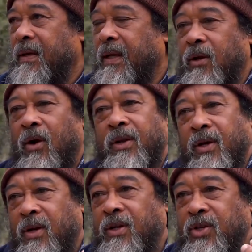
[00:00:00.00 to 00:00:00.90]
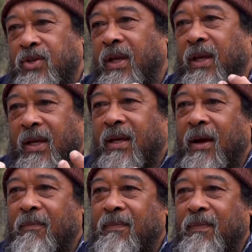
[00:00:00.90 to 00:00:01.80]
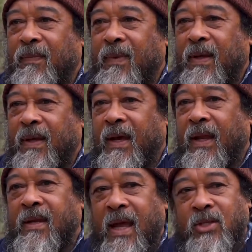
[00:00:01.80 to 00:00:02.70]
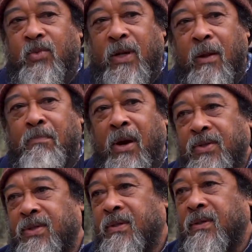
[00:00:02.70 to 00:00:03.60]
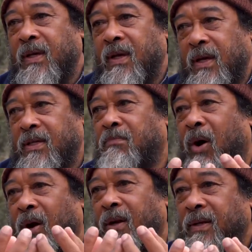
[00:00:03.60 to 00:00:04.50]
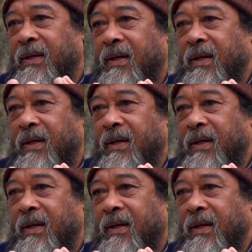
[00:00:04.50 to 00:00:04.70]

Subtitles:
Then other conditioning can come. And that's where the person is born.